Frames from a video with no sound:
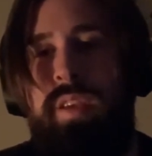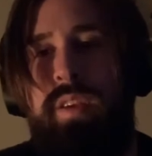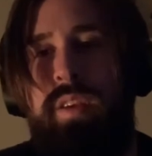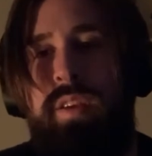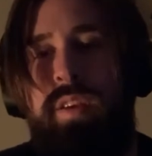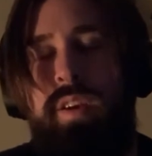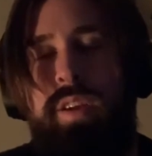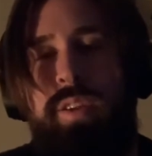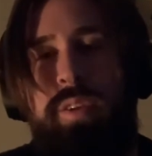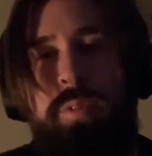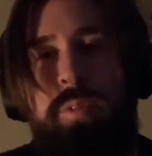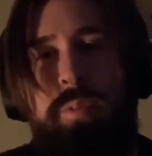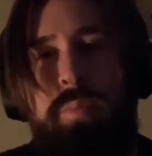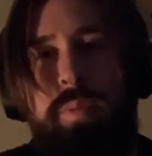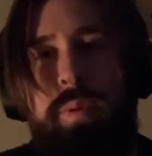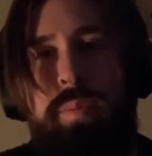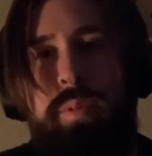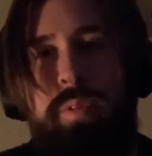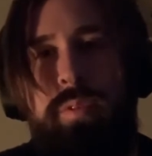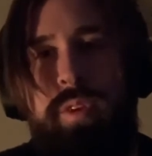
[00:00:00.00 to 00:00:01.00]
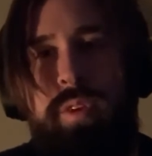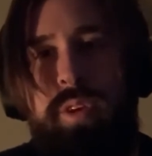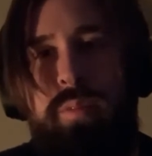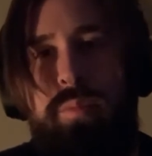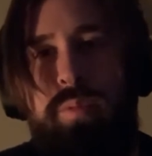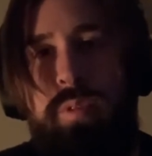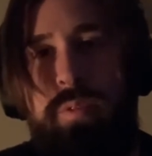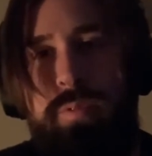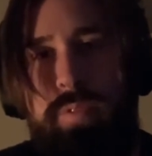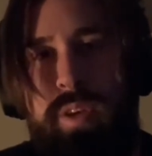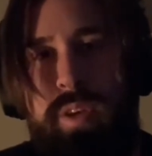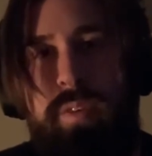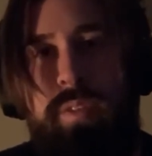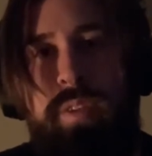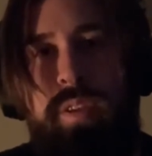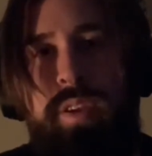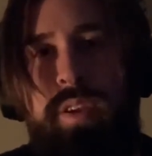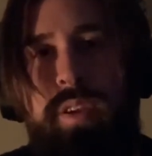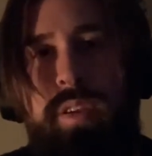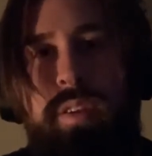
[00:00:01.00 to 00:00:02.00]
I do remember very
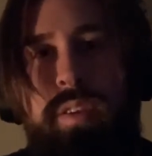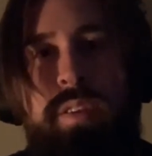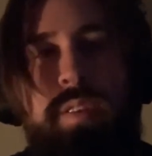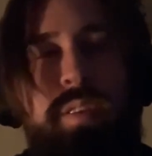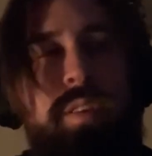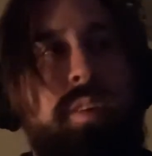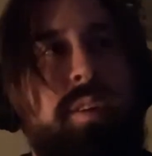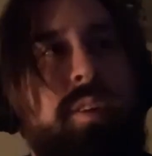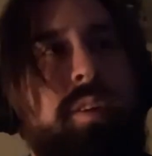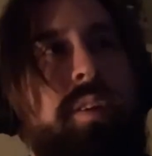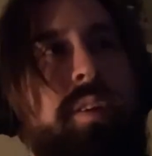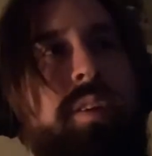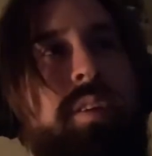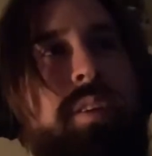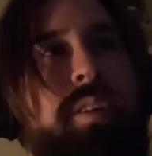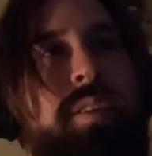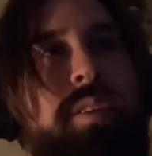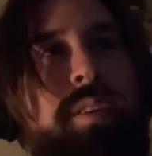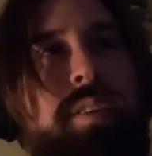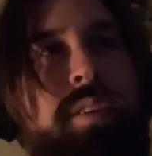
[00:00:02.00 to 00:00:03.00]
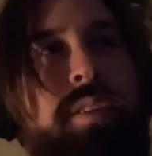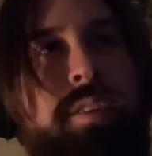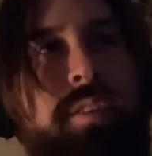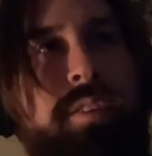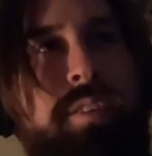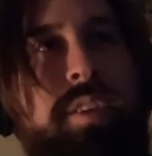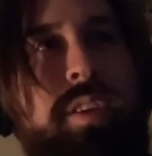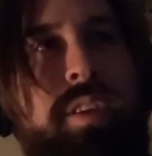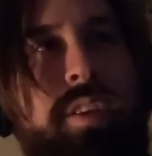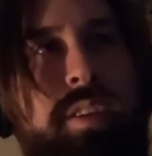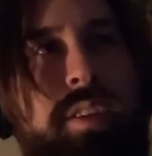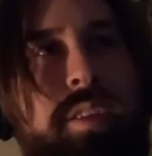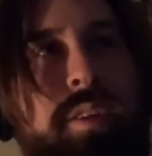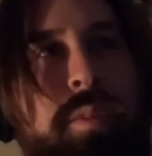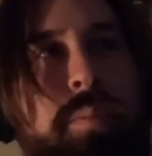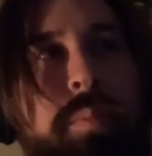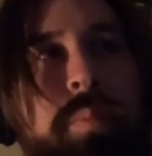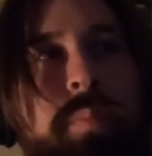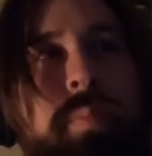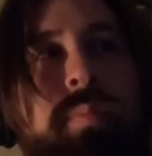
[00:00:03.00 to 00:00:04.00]
profoundly seeing
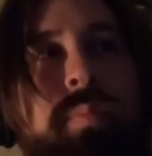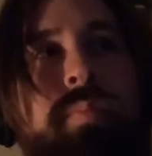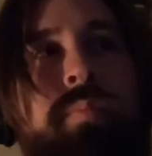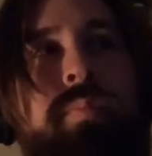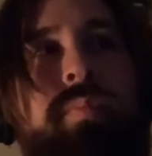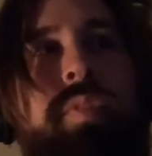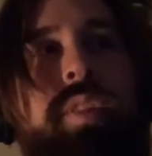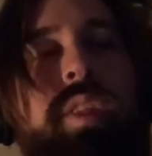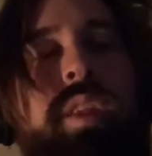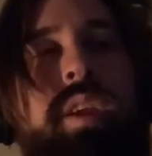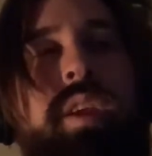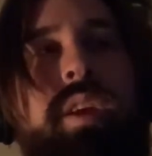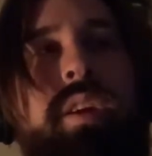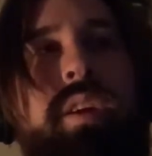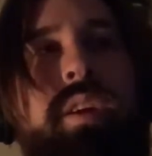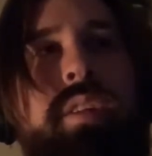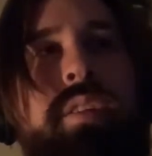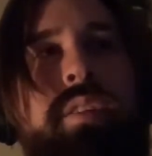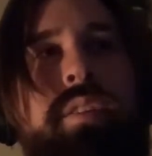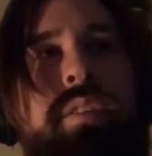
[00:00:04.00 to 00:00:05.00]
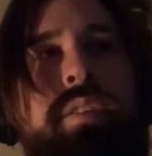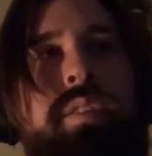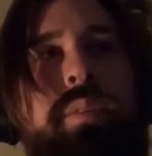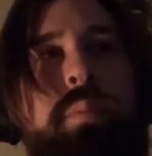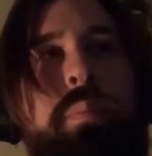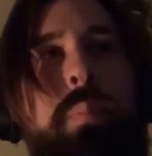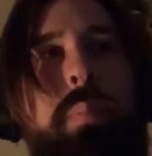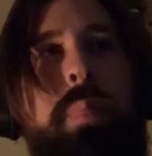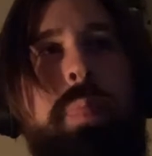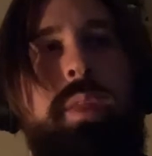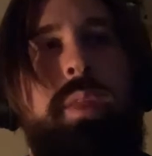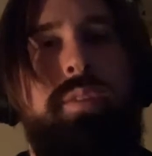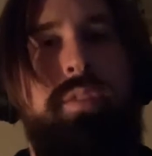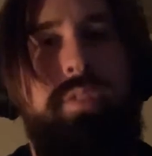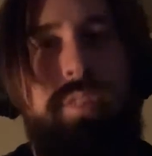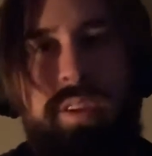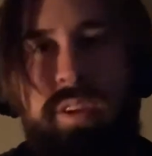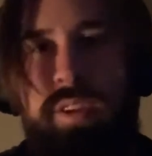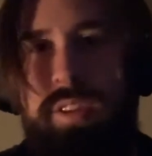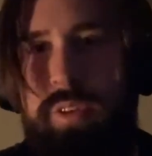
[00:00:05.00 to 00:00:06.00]
them and
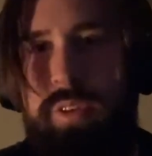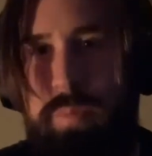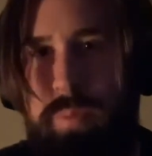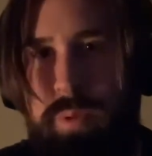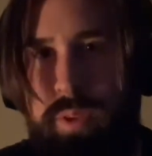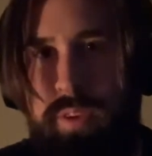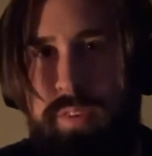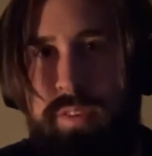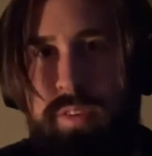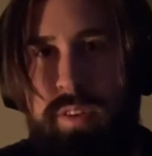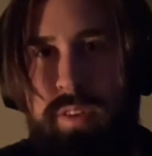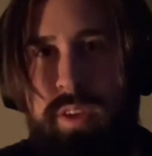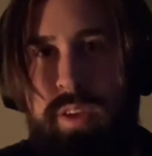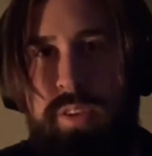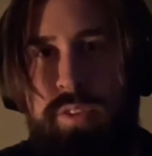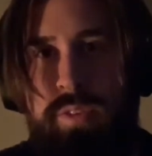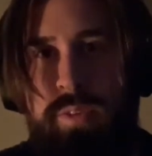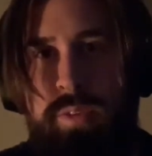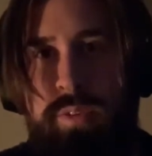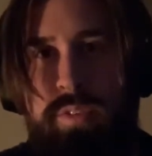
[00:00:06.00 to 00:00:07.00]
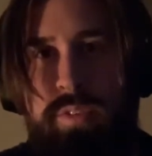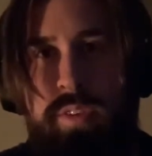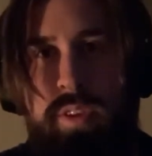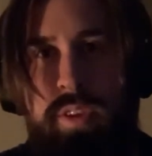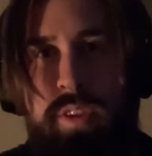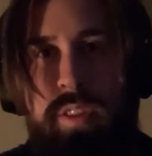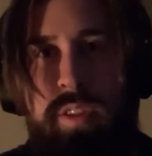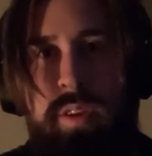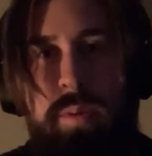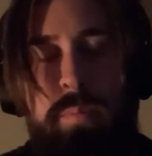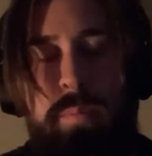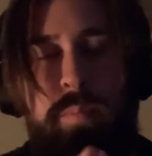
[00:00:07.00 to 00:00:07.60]
seeing their place in nature and seeing them,